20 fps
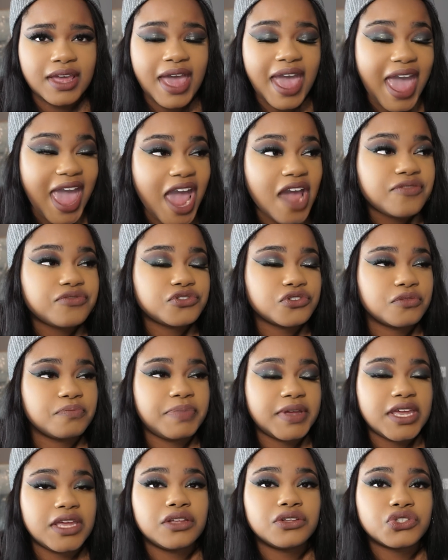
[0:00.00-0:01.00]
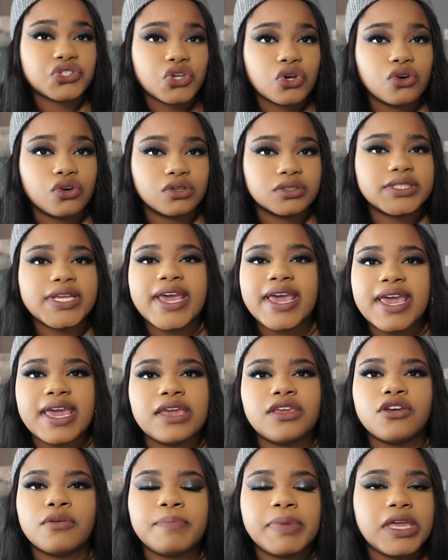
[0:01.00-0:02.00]
after being told, hey,
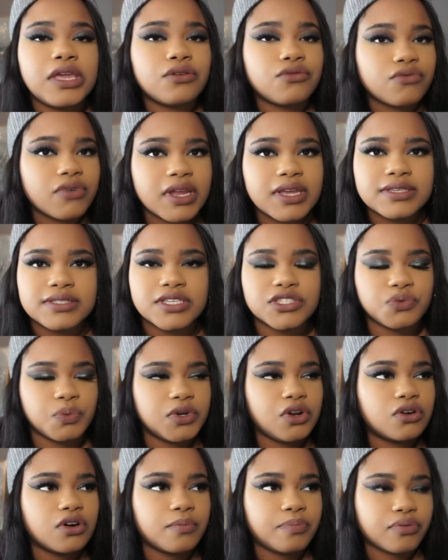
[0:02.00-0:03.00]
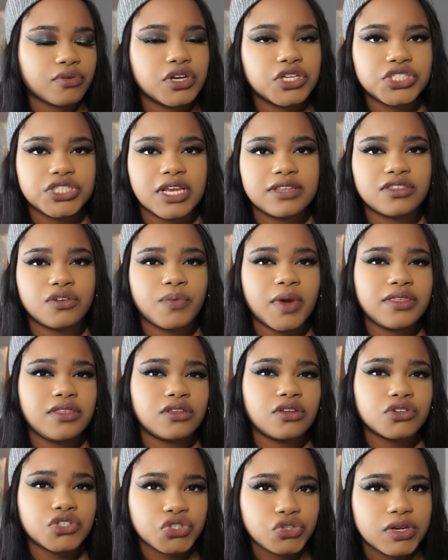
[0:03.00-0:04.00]
you're being racist, we don't appreciate the way that
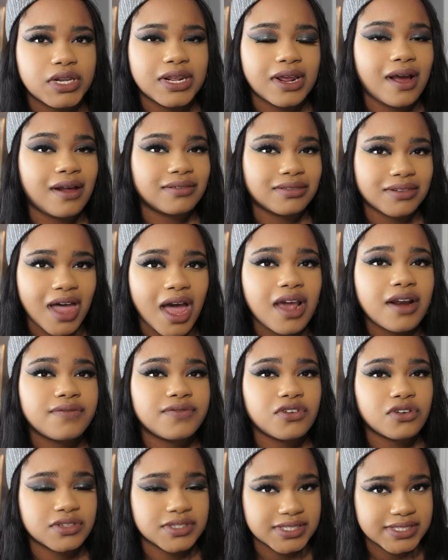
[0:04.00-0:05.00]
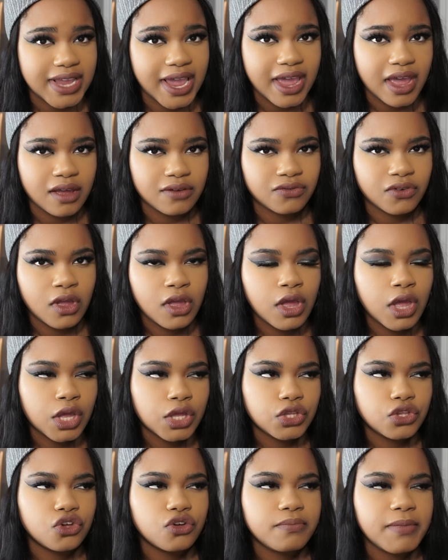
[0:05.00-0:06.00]
you're treating a lot of your staff,
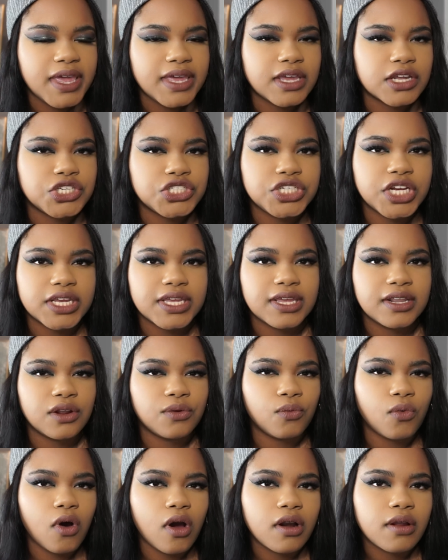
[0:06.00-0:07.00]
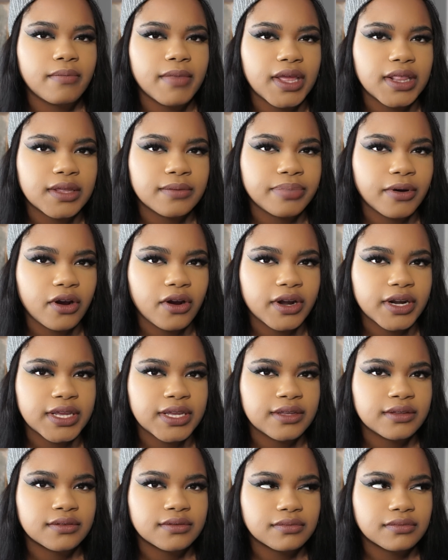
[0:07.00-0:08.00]
you make a chicken and watermelon
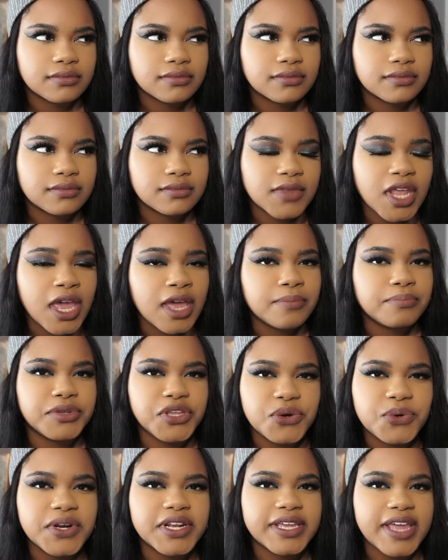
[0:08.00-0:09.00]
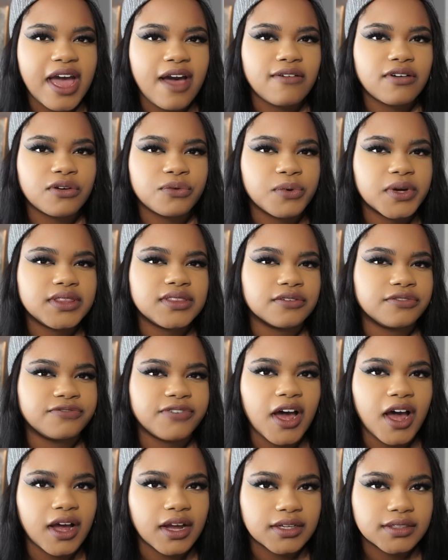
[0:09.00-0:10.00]
party? BeautyCounter, what the
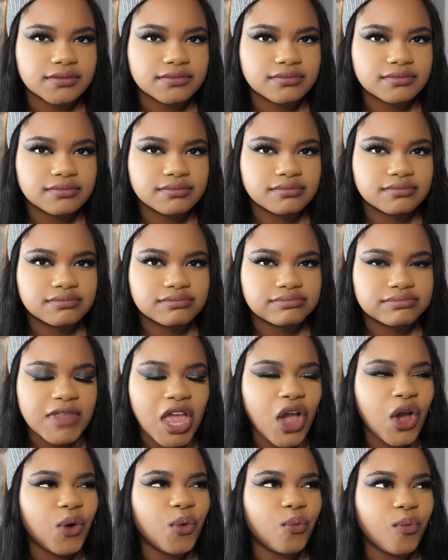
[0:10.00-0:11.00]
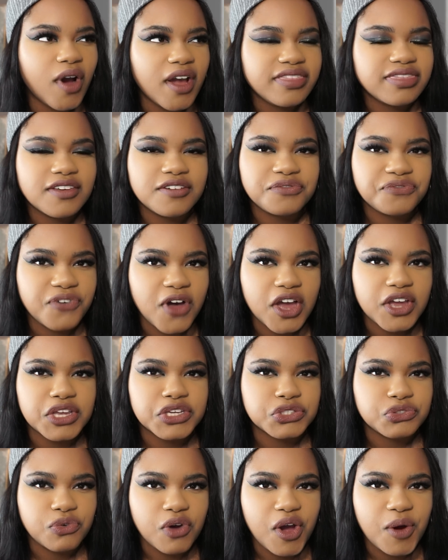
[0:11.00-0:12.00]
f? What the f
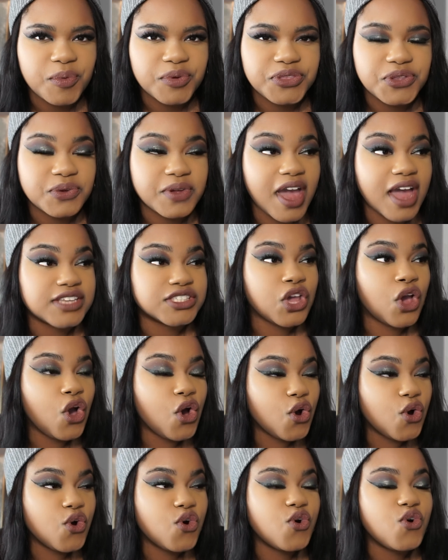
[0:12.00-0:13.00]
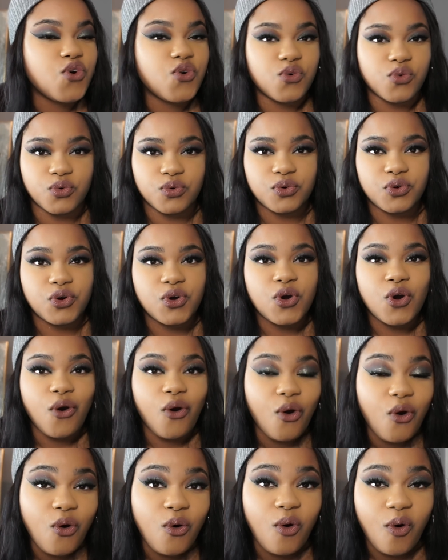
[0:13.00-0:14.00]
is wrong with you guys? Who
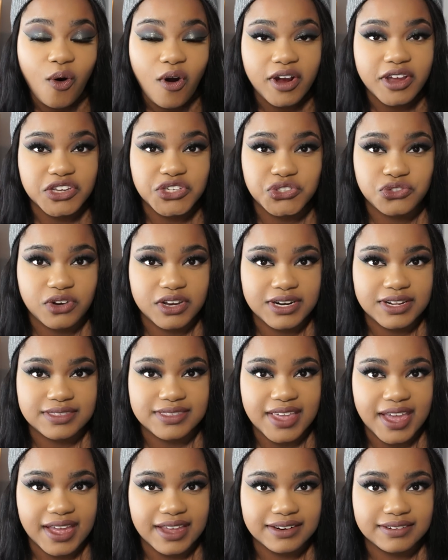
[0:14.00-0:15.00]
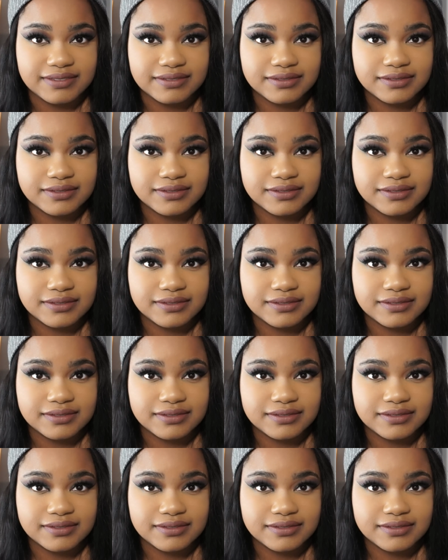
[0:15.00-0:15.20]
orchestrated that?